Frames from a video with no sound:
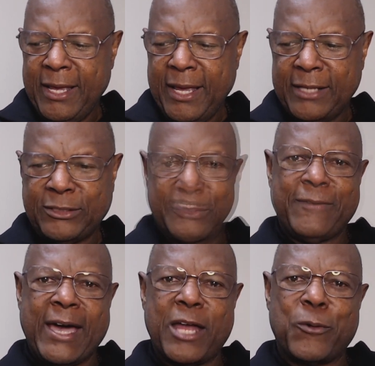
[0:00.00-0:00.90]
And so,
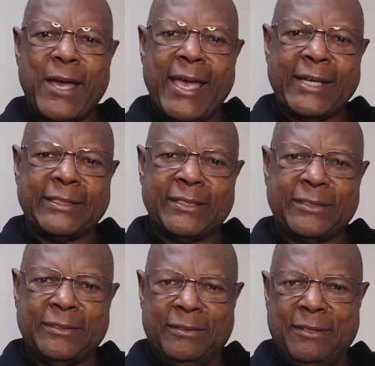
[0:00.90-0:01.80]
how do I
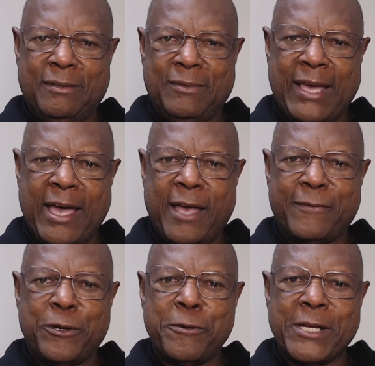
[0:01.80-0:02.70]
access the eye of the
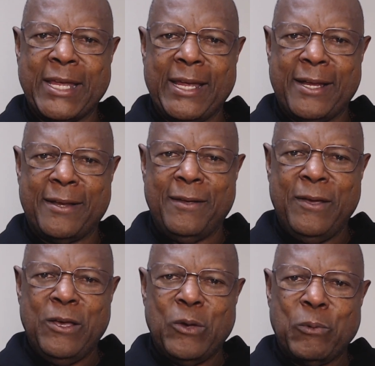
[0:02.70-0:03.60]
hurricane?
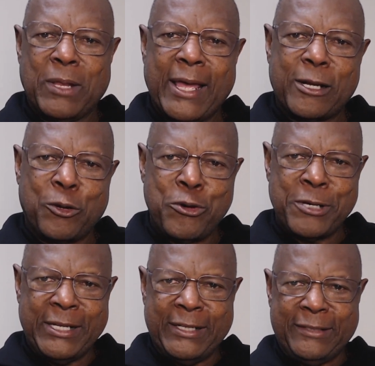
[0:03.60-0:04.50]
Well, I
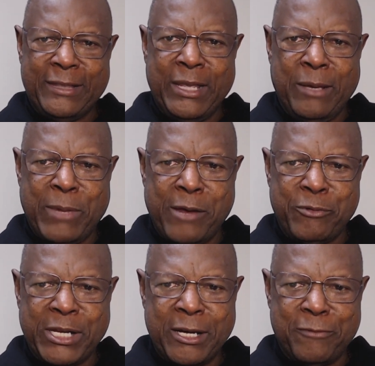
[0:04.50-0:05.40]
learned this in my
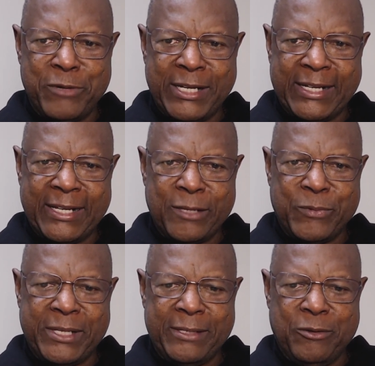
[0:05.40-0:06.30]
recovery and dealing
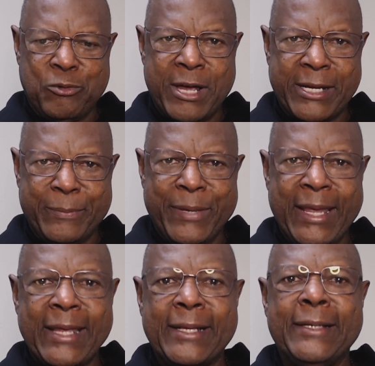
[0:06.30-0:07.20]
with chronic
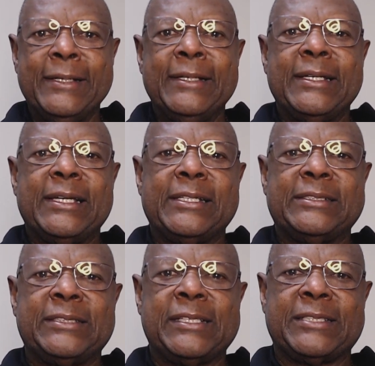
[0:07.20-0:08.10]
pain.
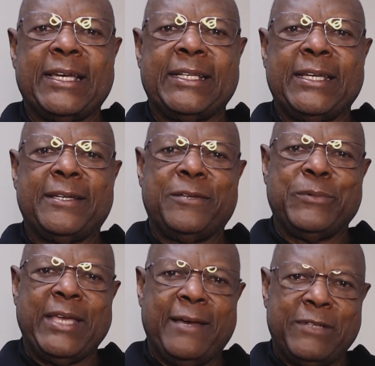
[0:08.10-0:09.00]
Is this idea that
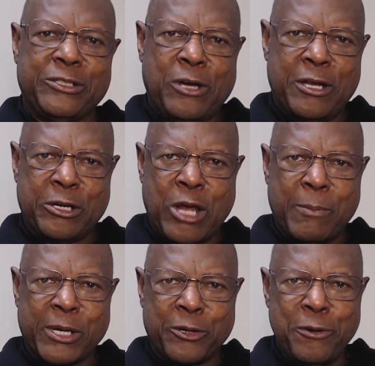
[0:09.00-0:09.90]
we have this
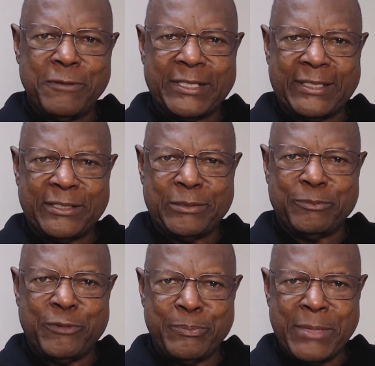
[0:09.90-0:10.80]
autonomic nervous system.
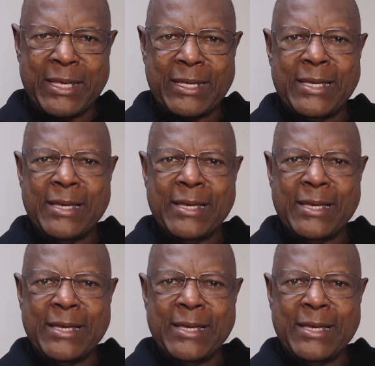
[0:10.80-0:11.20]
For me,